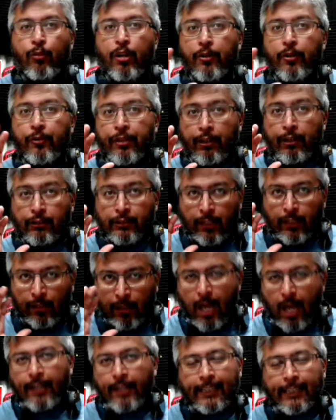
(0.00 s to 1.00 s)
well, there's a
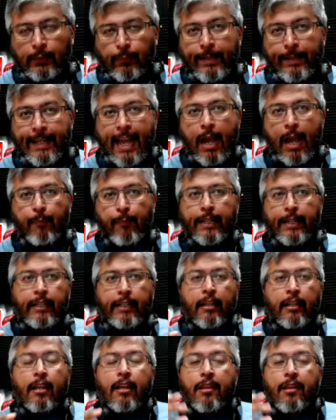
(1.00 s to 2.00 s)
lot that's been
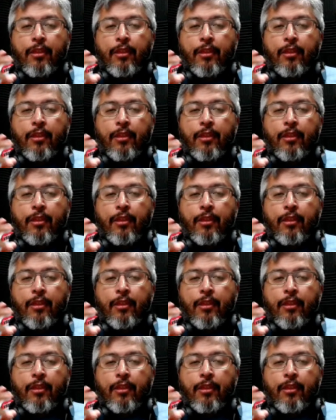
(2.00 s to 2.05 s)
happening.